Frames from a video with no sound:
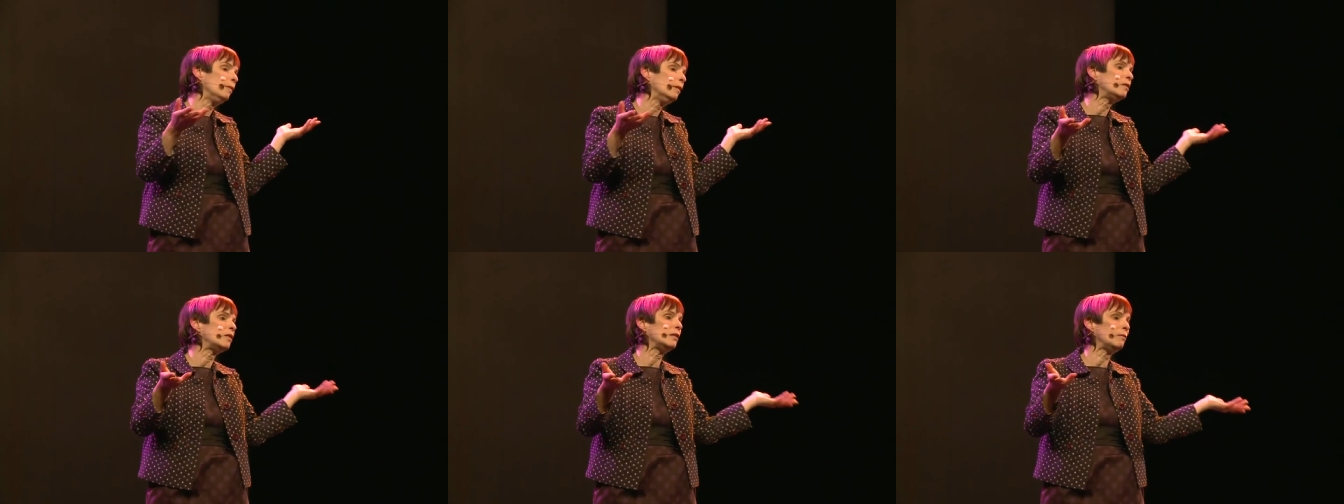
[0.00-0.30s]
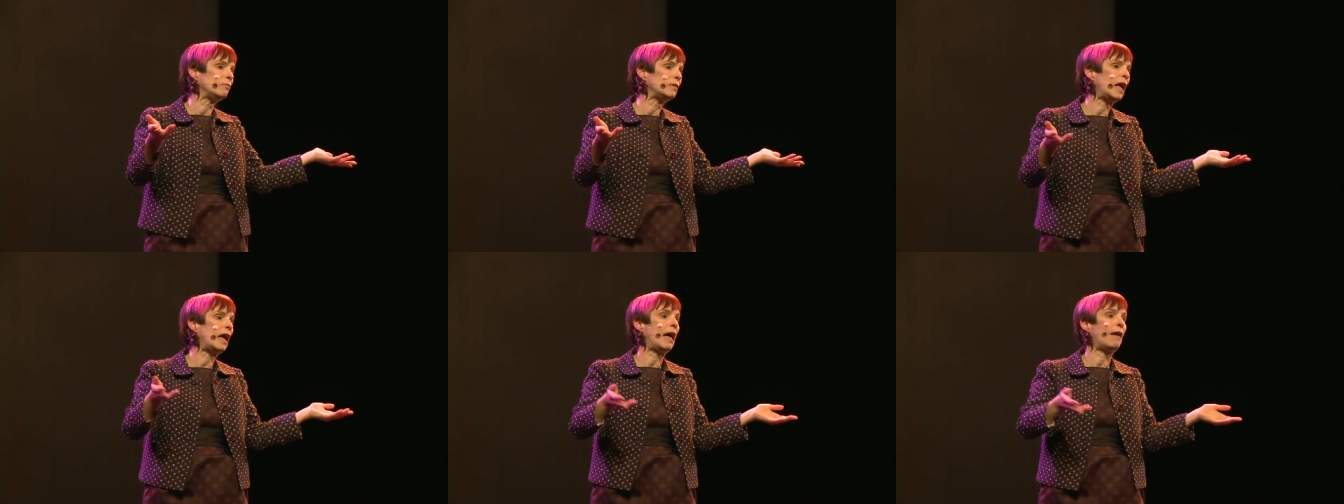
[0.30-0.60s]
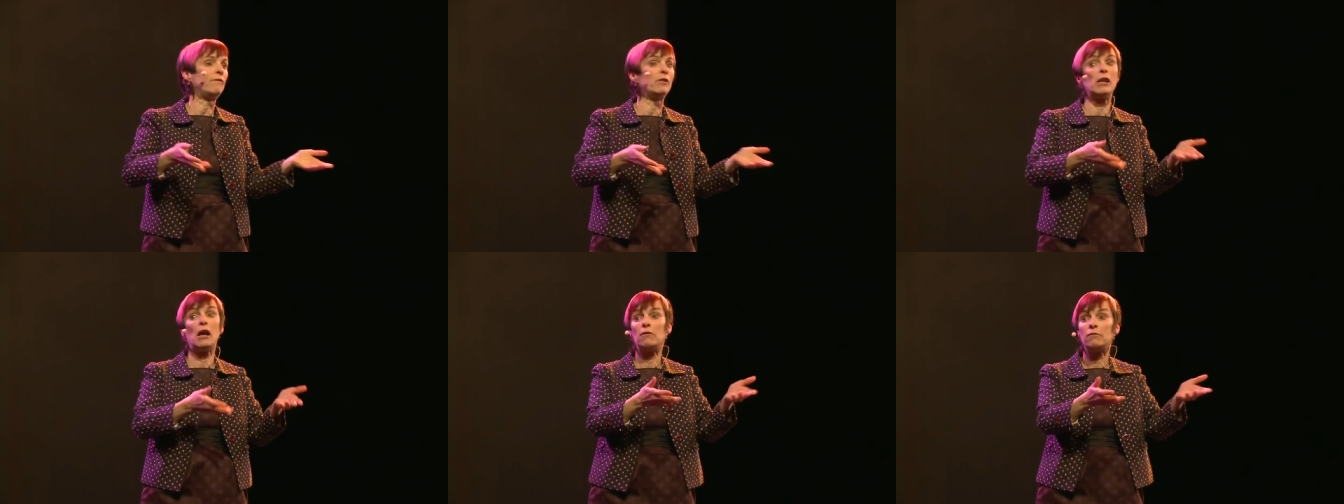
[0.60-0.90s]
we seemed to
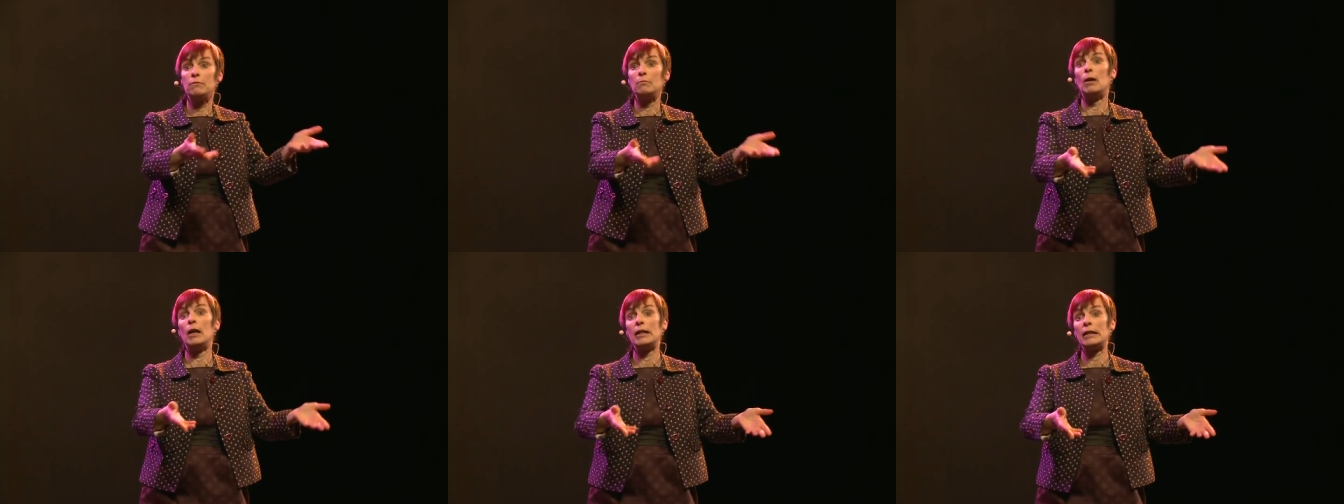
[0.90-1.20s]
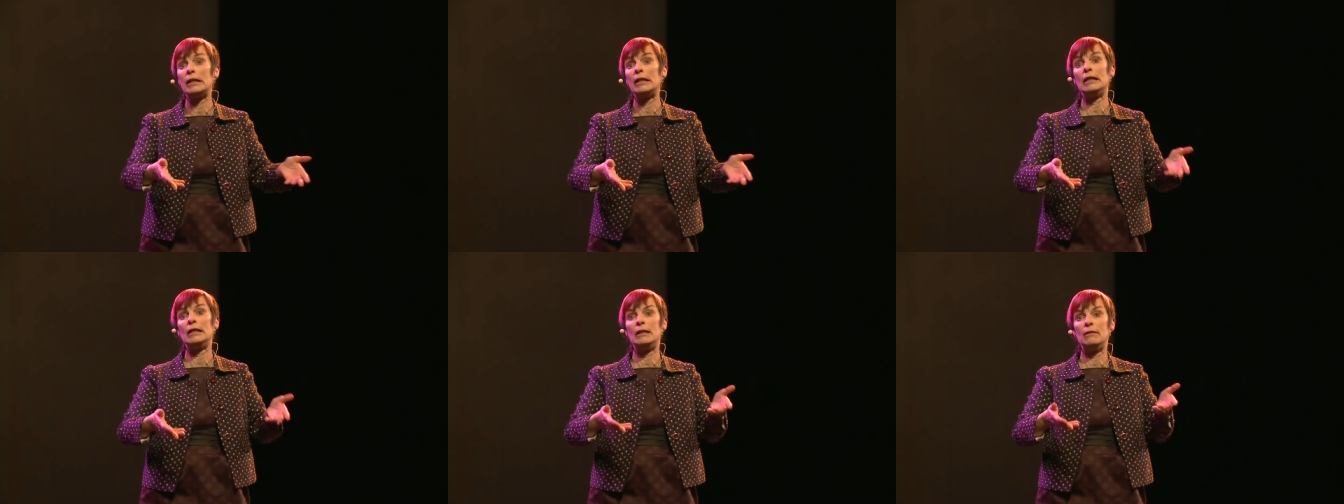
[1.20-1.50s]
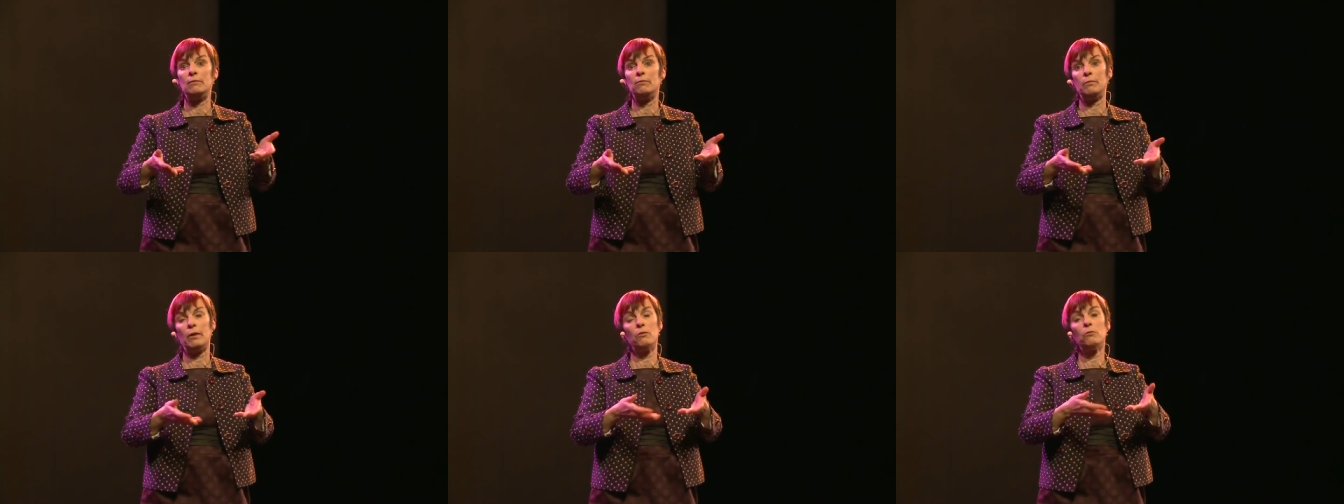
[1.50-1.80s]
have enough
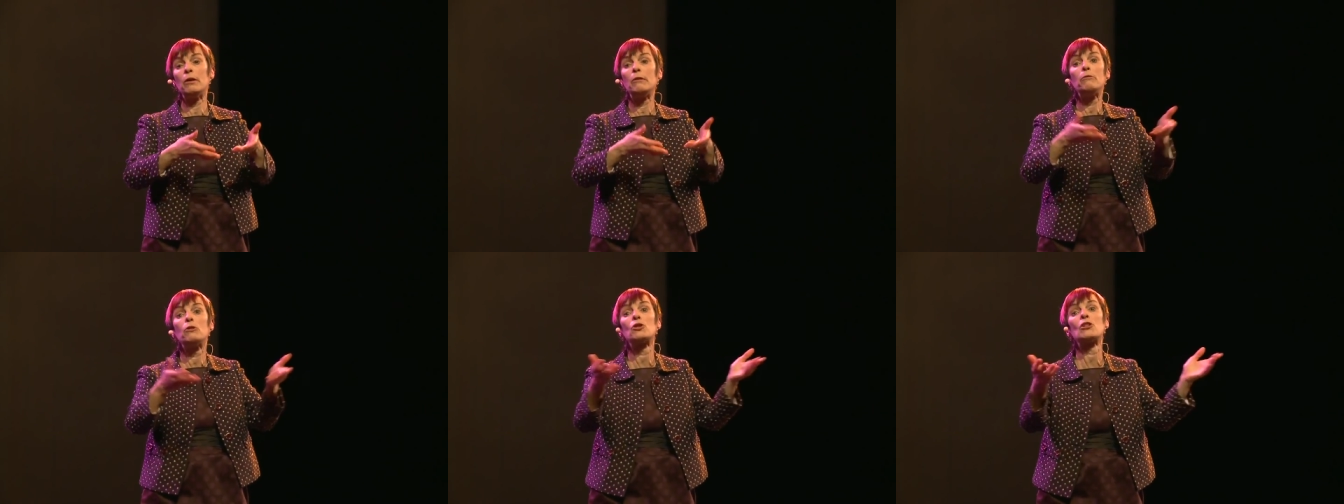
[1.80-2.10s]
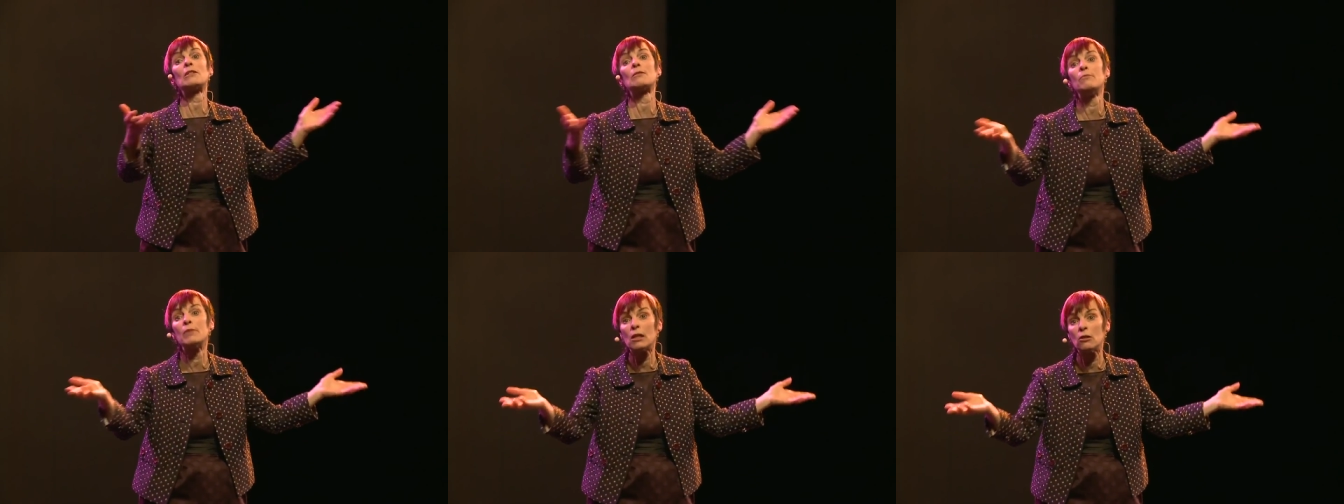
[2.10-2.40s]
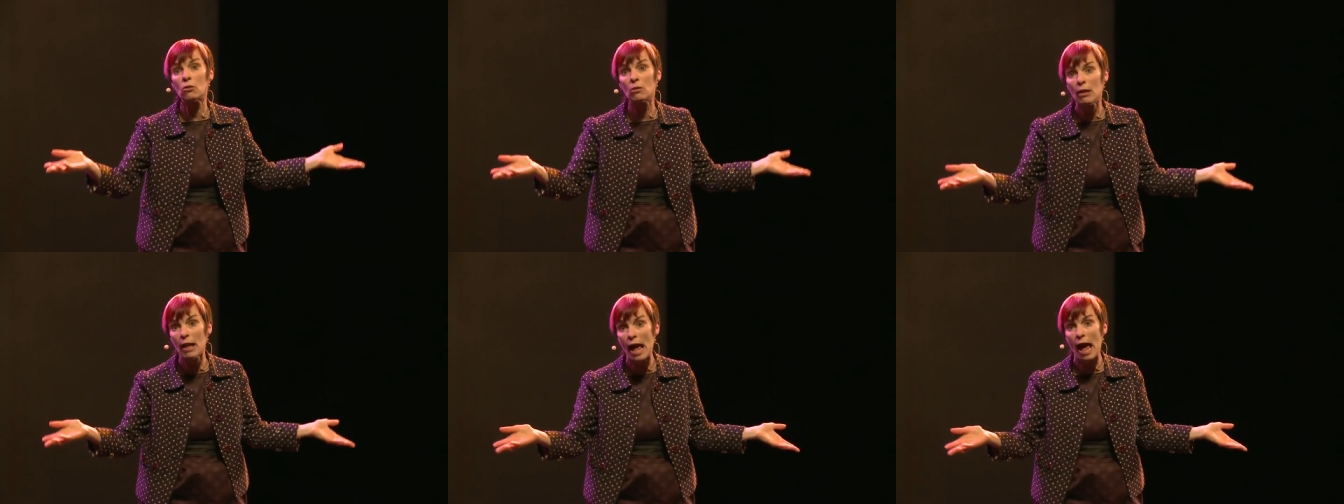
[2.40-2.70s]
money, but we were just
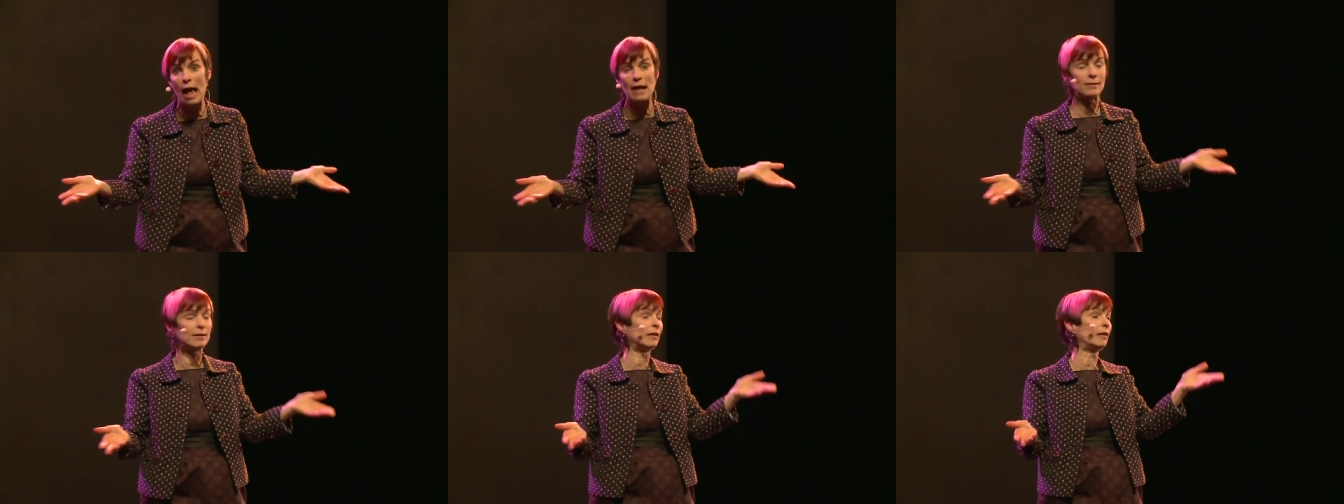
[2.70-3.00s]
middle class.